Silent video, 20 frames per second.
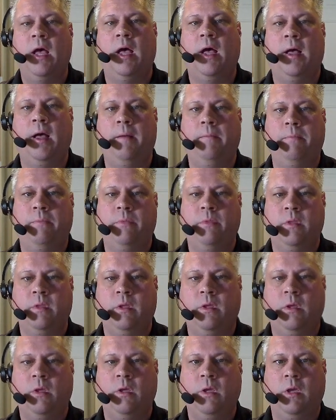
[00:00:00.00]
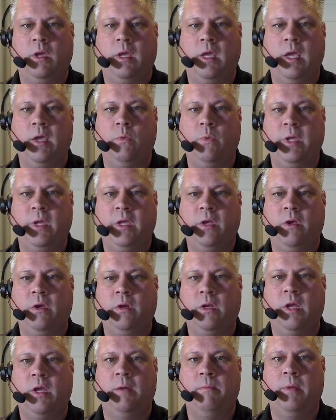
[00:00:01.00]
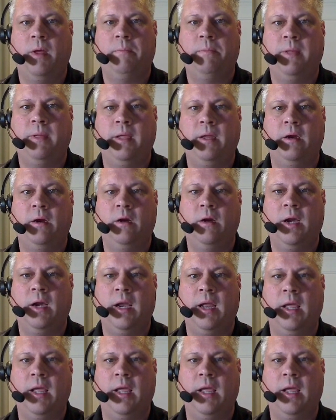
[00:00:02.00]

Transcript: Again, we could come up here